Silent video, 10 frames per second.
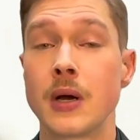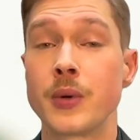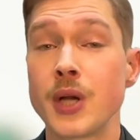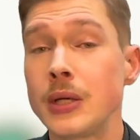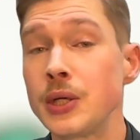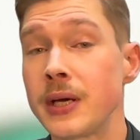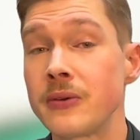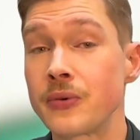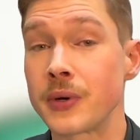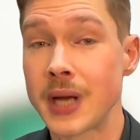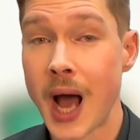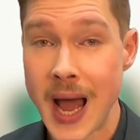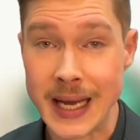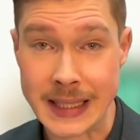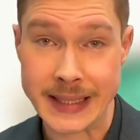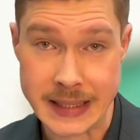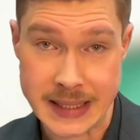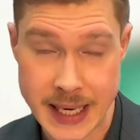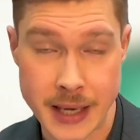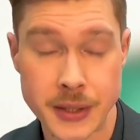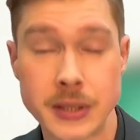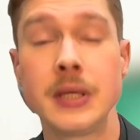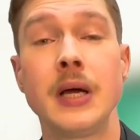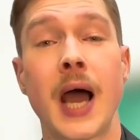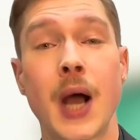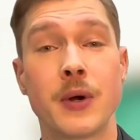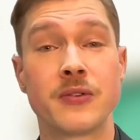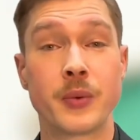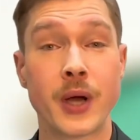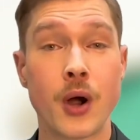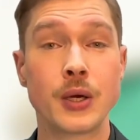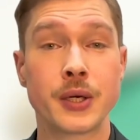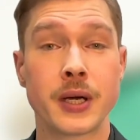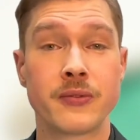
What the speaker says: we're not looking for an eye-clean standard. However, we are looking